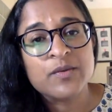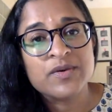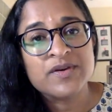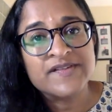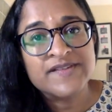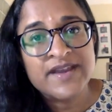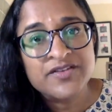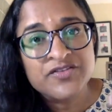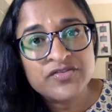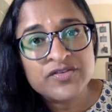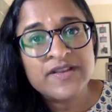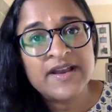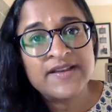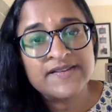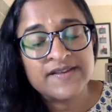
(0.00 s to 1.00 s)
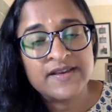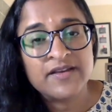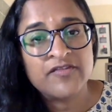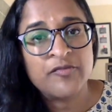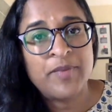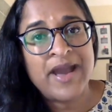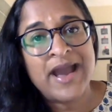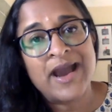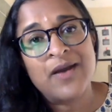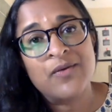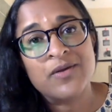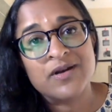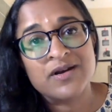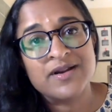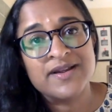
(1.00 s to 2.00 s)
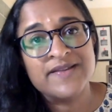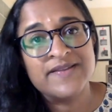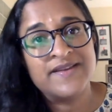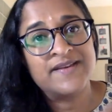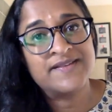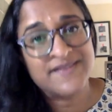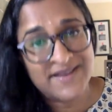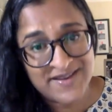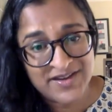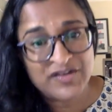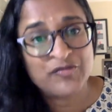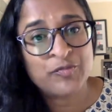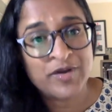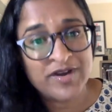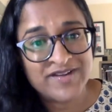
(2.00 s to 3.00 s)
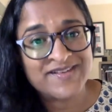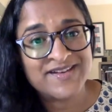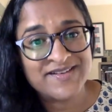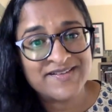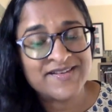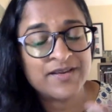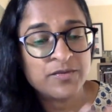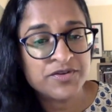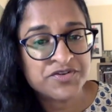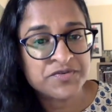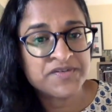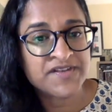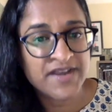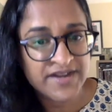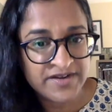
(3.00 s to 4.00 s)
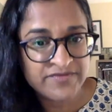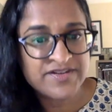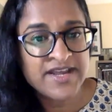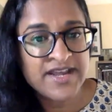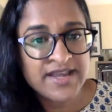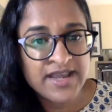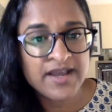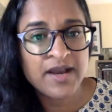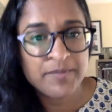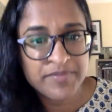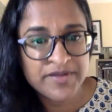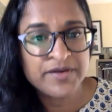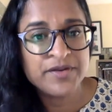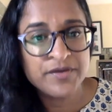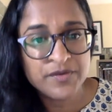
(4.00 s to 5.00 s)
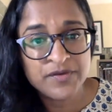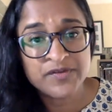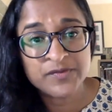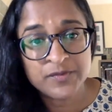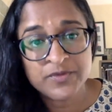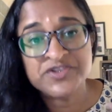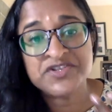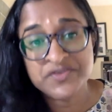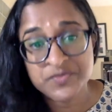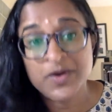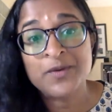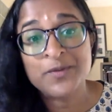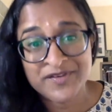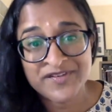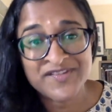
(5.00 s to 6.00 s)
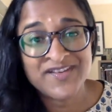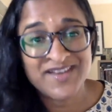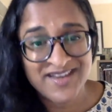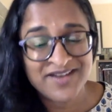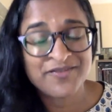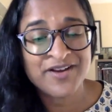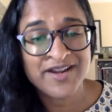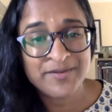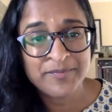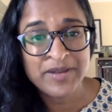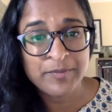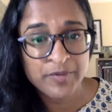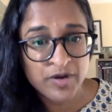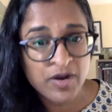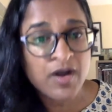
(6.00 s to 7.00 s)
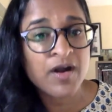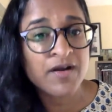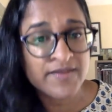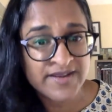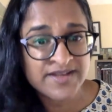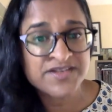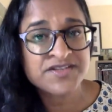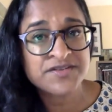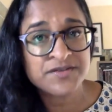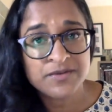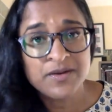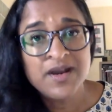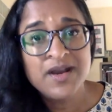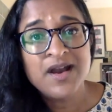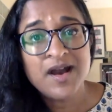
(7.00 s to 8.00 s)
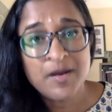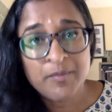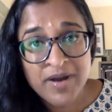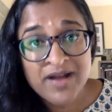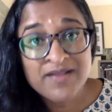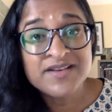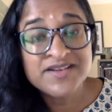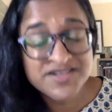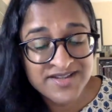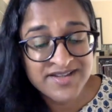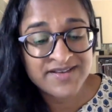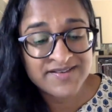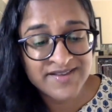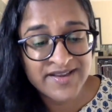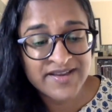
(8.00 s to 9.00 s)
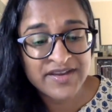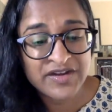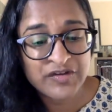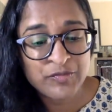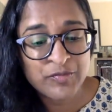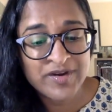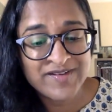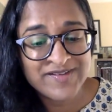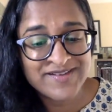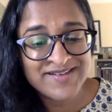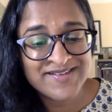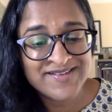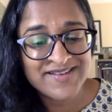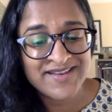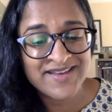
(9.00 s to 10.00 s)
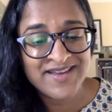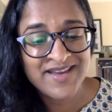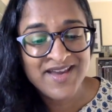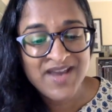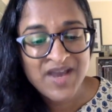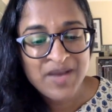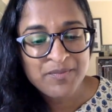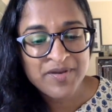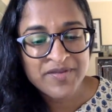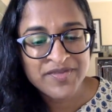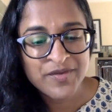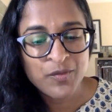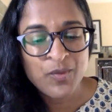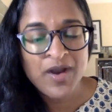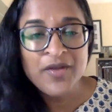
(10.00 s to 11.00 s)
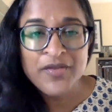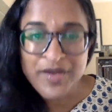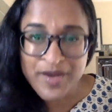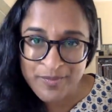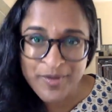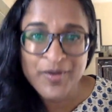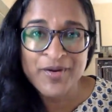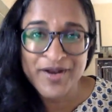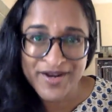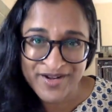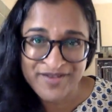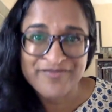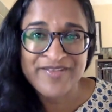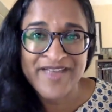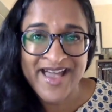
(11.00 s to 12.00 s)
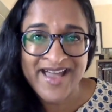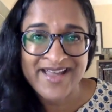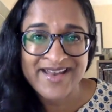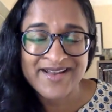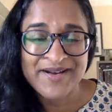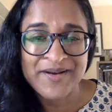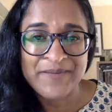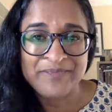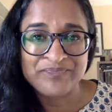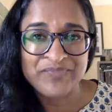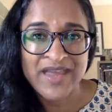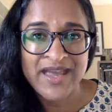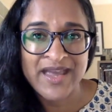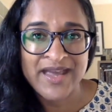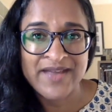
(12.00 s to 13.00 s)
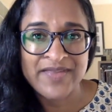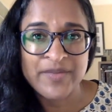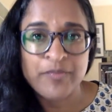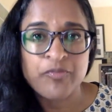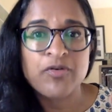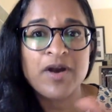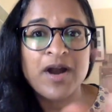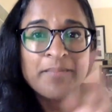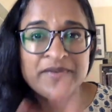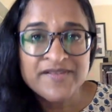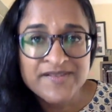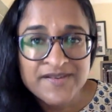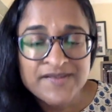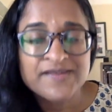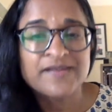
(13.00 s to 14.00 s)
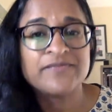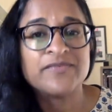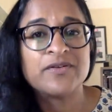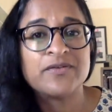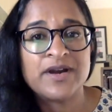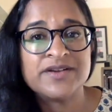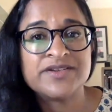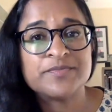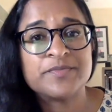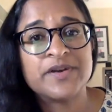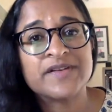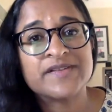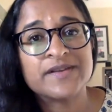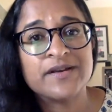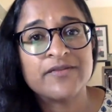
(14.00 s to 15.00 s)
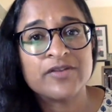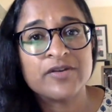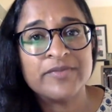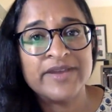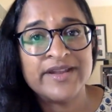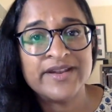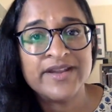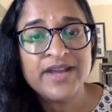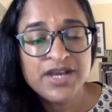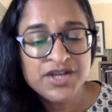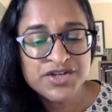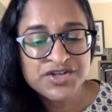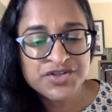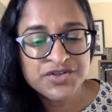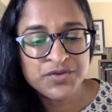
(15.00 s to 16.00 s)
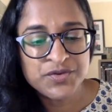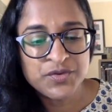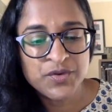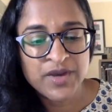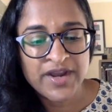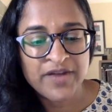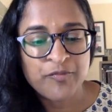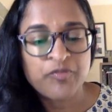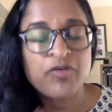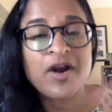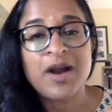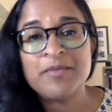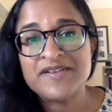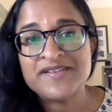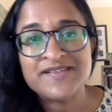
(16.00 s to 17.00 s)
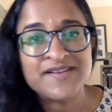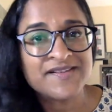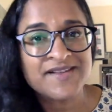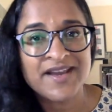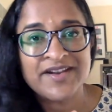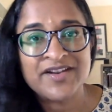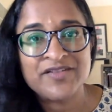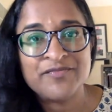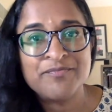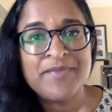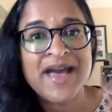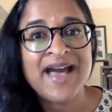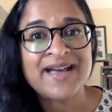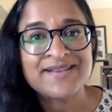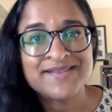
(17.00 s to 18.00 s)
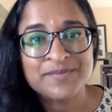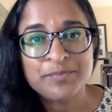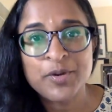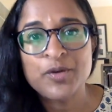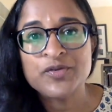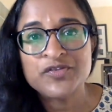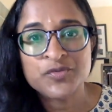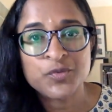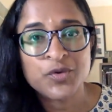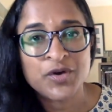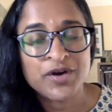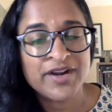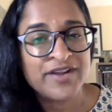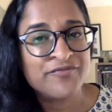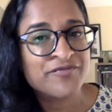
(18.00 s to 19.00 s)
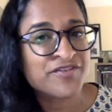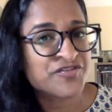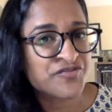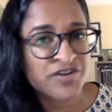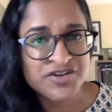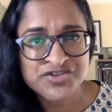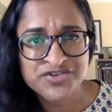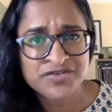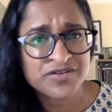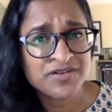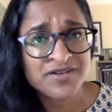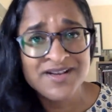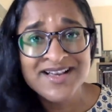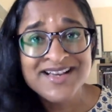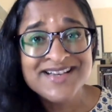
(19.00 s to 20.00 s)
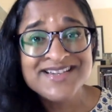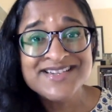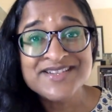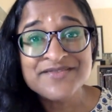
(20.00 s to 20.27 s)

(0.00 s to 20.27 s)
there were centralizing of power in the executive presidency, which was kind of taking up the news, which is what we're seeing, right? People calling to abolish the executive presidency. But the wealth component of that um, and the promises of the Rajapaksa government to kind of promise this kind of mass post-war infrastructural